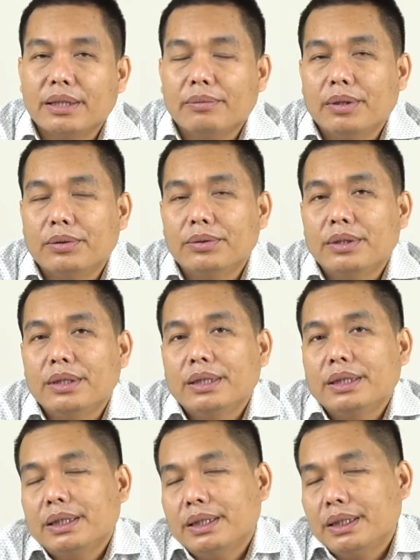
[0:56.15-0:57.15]
about
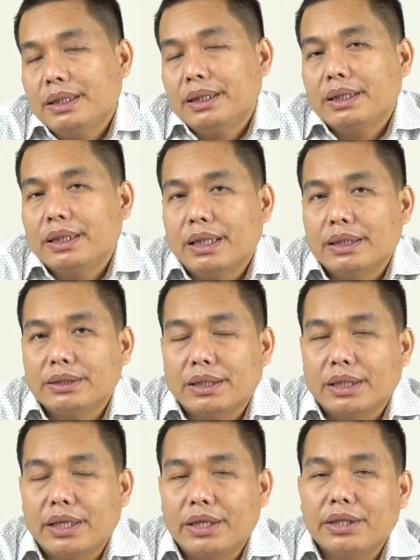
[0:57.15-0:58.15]

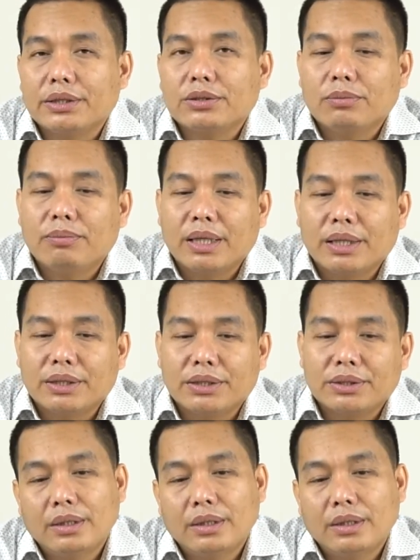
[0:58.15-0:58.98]
cultural heritage of Bangladesh.